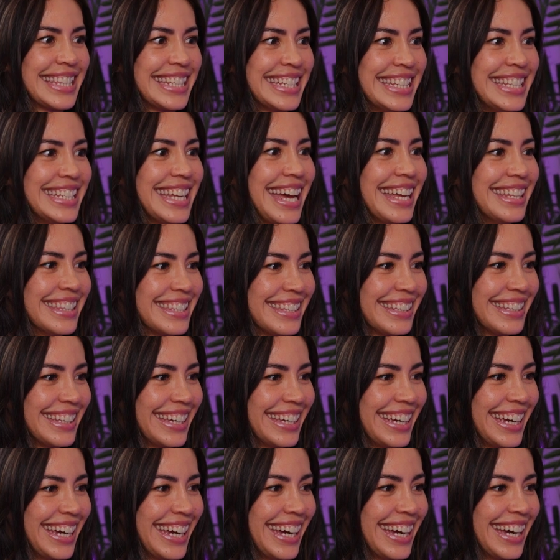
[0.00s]

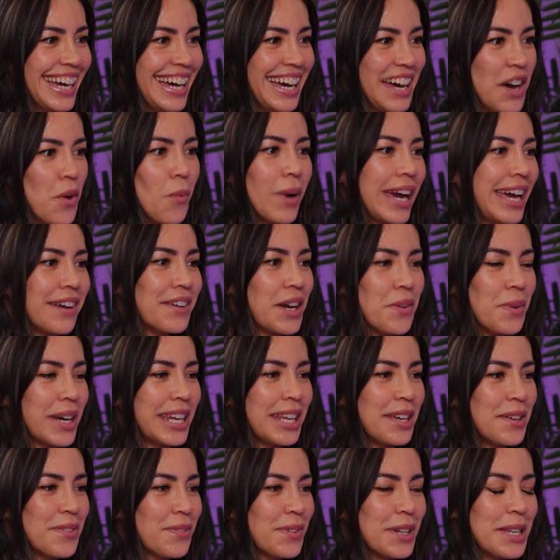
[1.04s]
Accidentally. Wait. What do
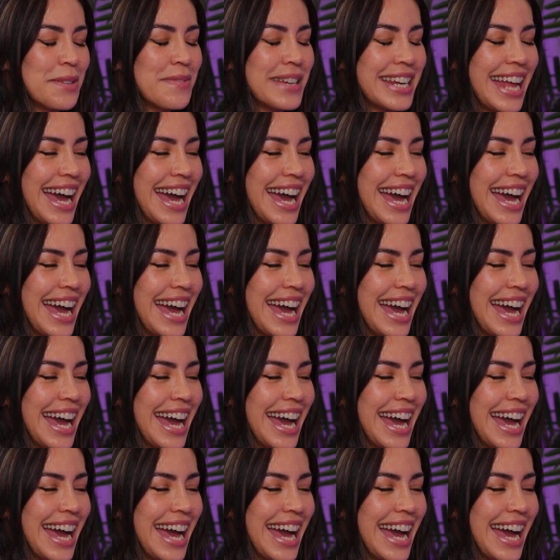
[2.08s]
you mean